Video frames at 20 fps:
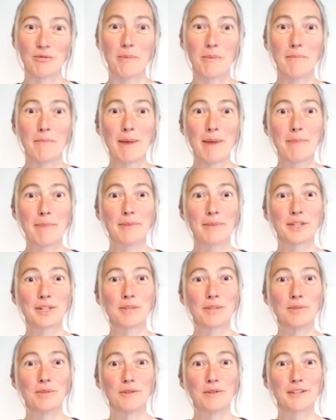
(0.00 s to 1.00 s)
remember
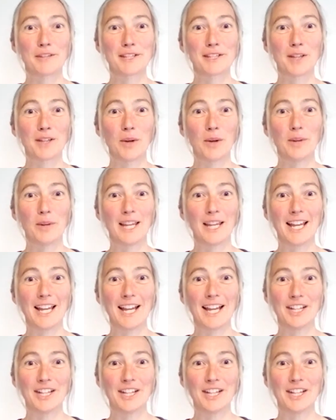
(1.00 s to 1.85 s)
to move slowly